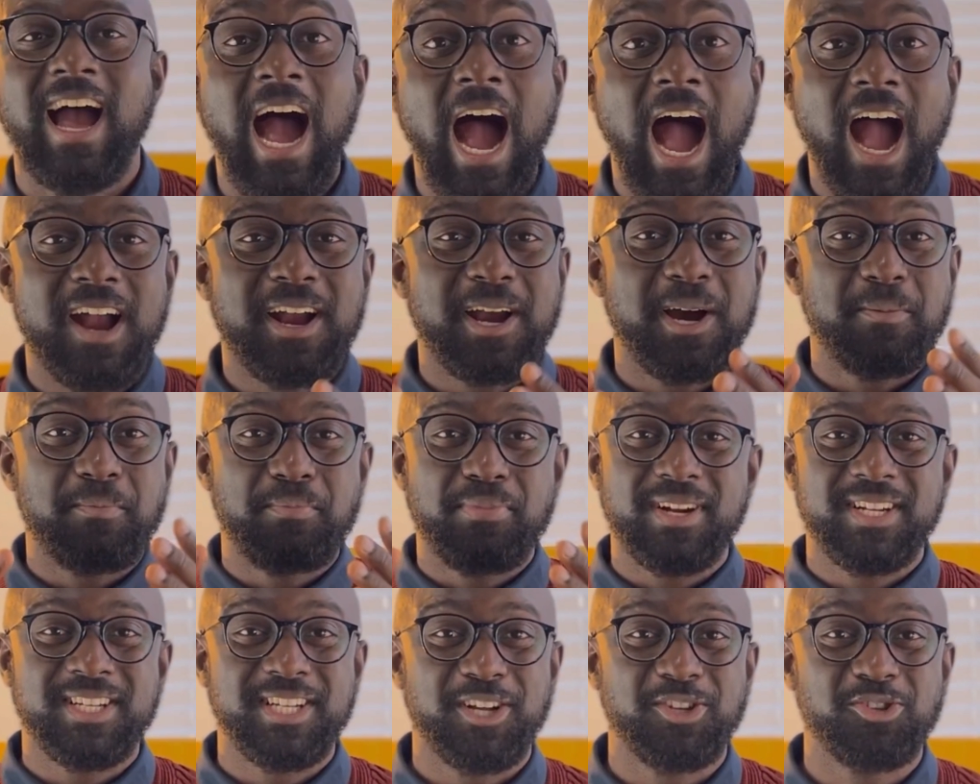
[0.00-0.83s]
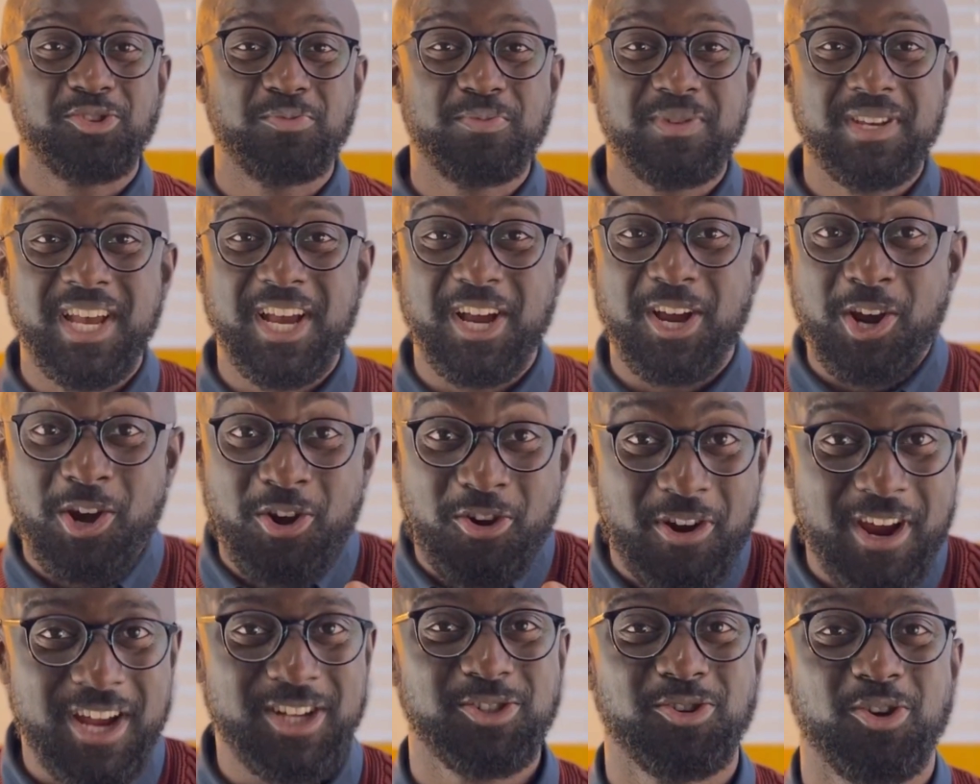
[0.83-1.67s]
I can't pretend to be a
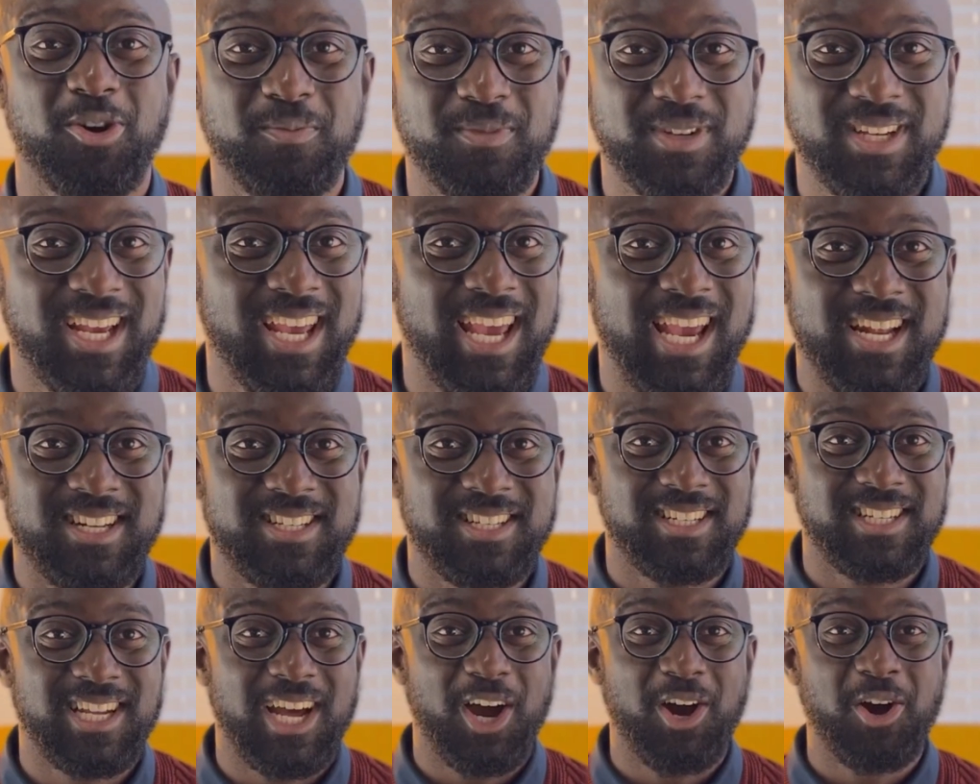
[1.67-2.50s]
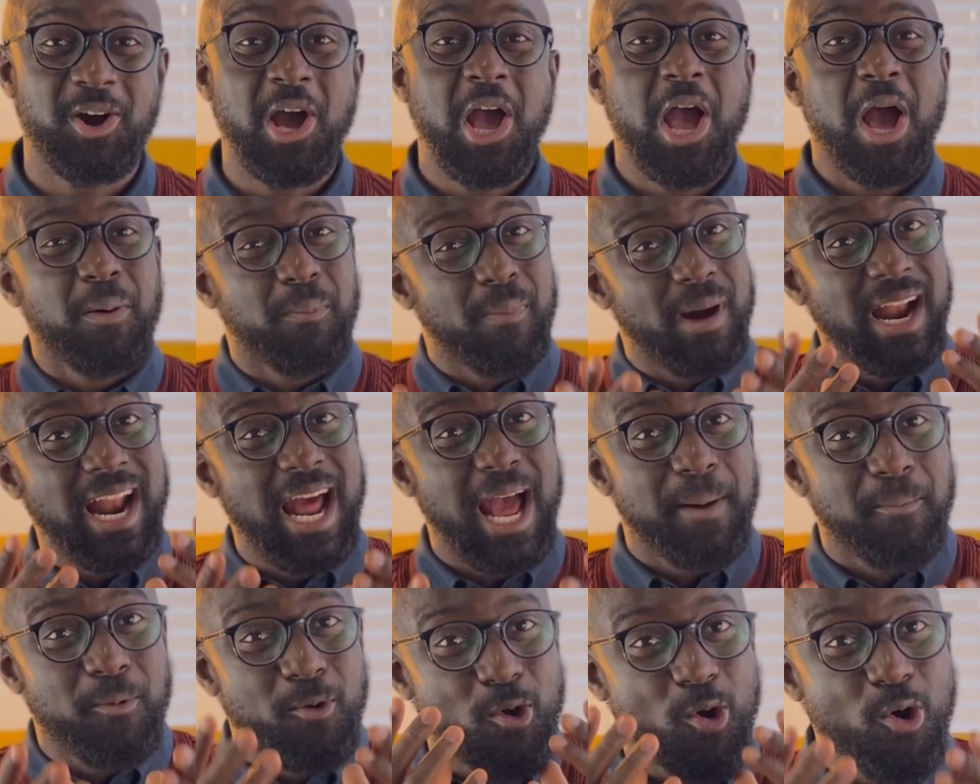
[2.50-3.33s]
great communicator now, but I
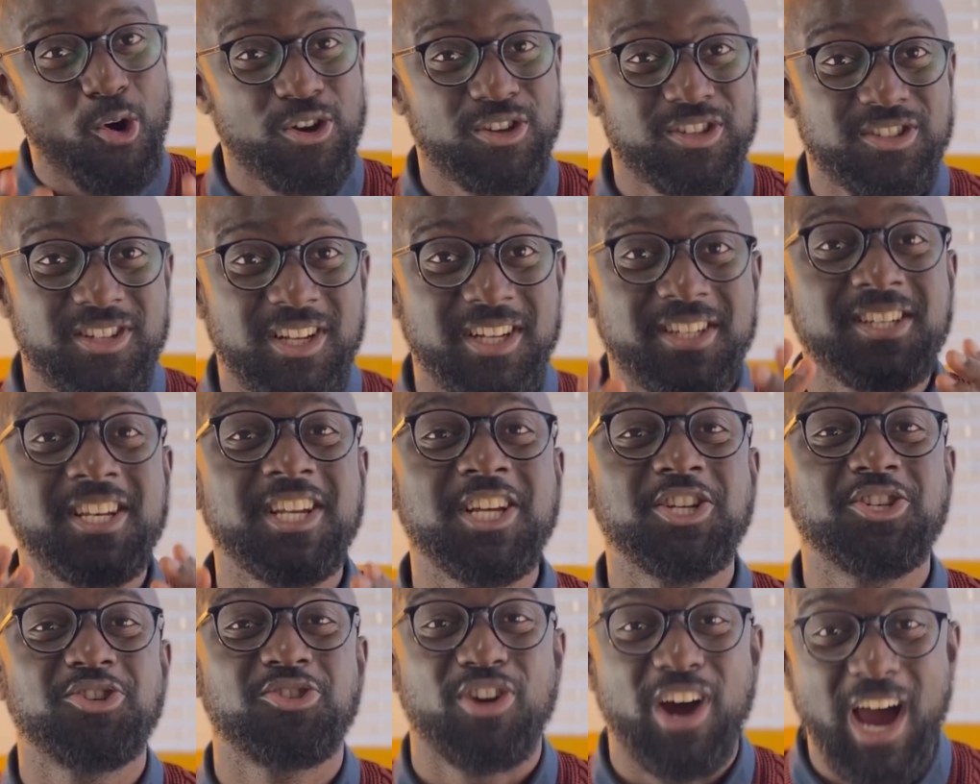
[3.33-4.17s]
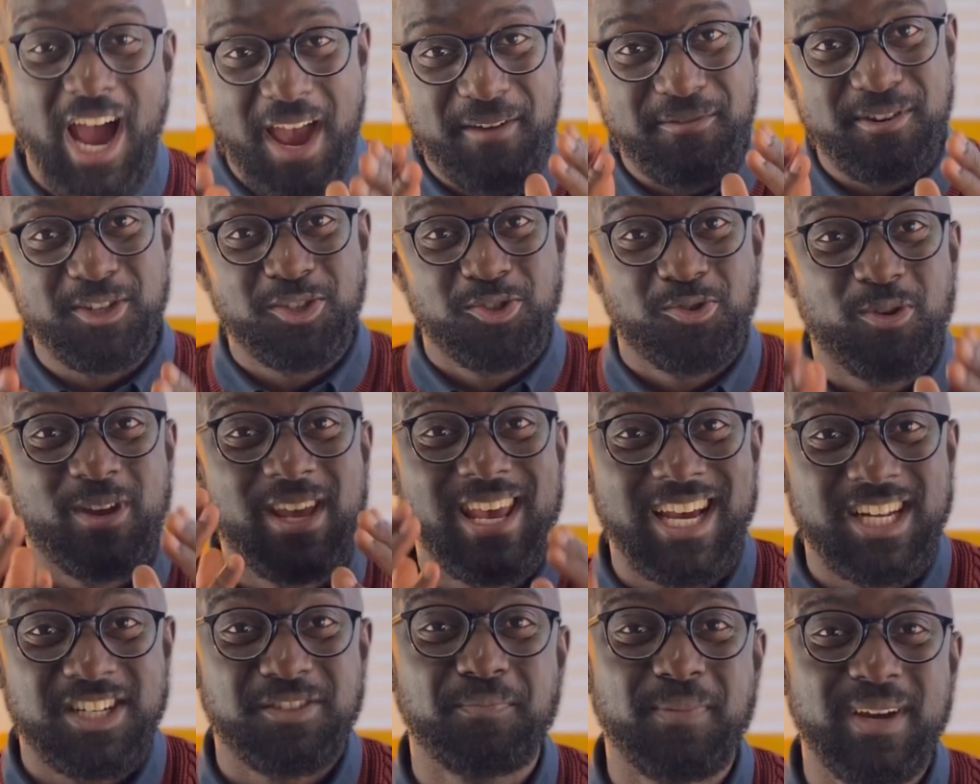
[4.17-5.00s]
am constantly striving to
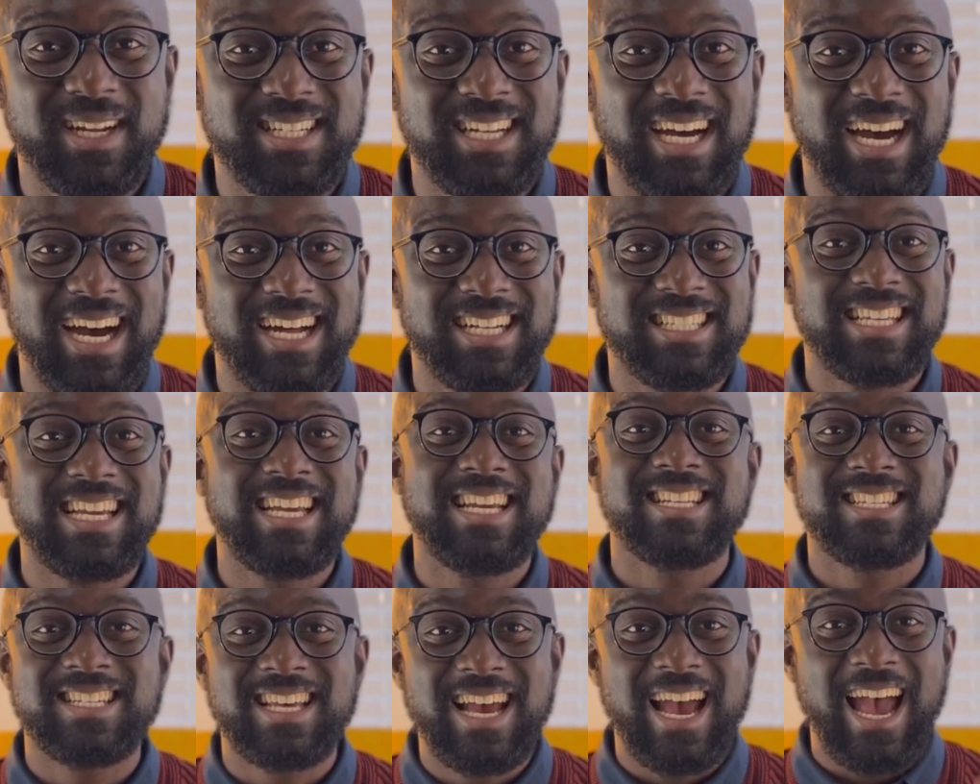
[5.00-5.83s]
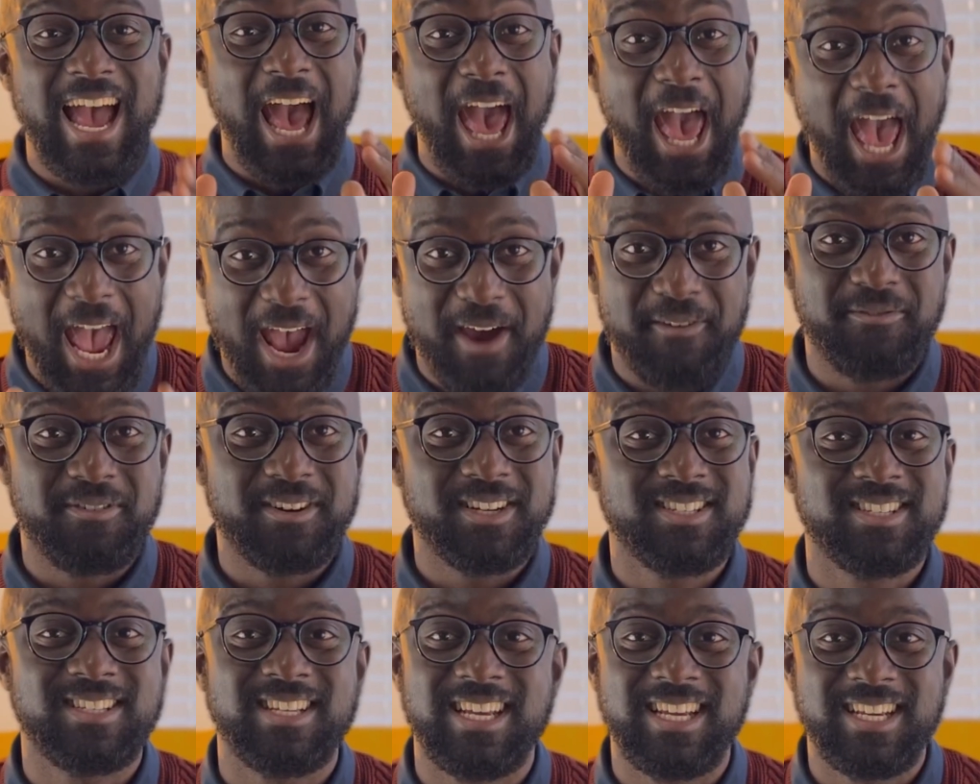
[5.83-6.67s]
get better at it every
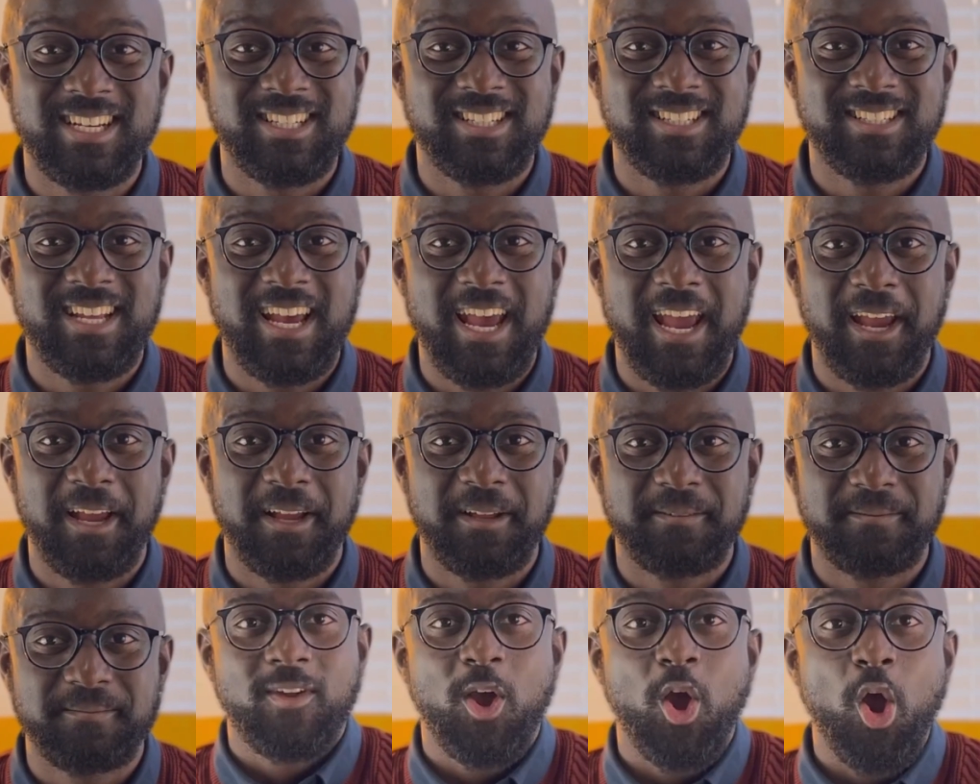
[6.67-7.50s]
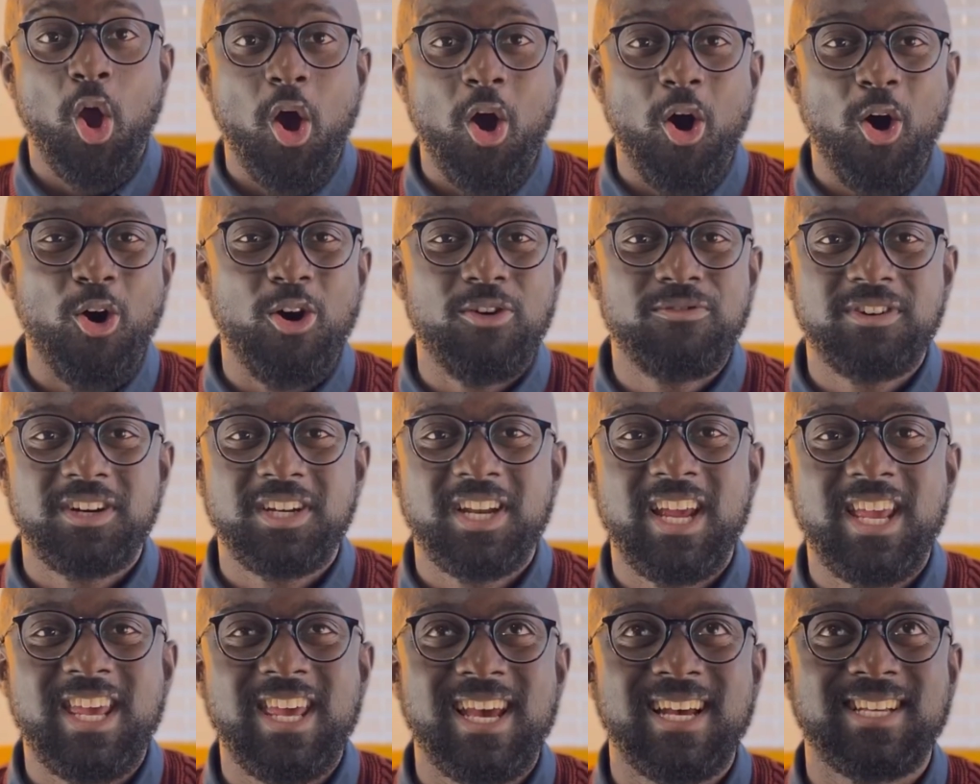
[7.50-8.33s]
single day. Over
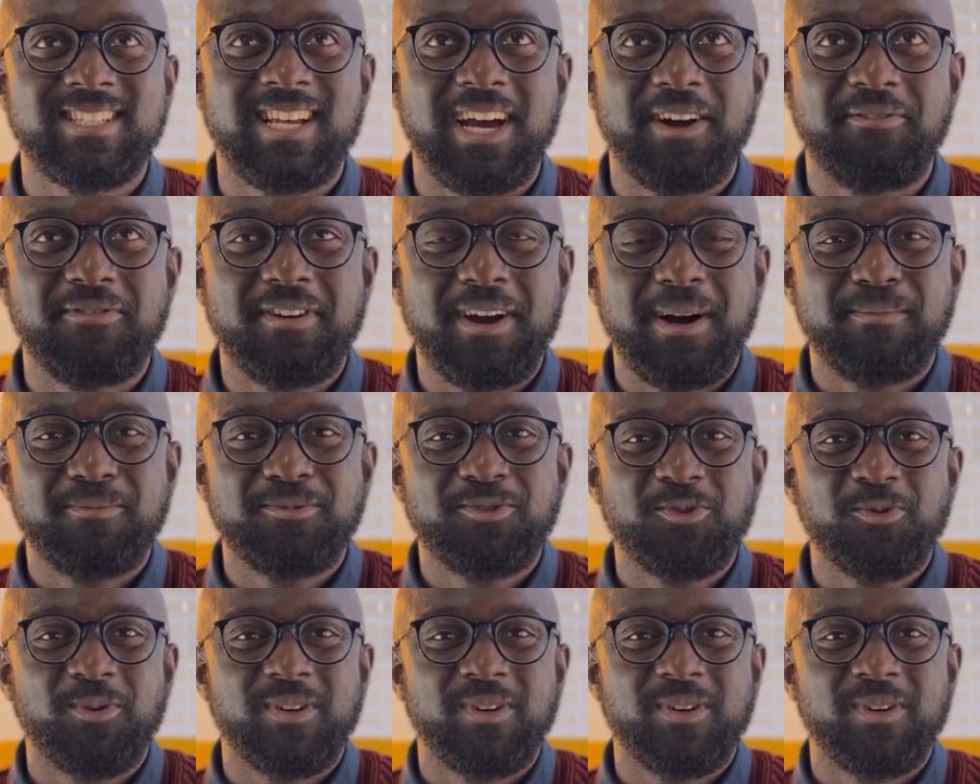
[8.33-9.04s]
the years, I've come to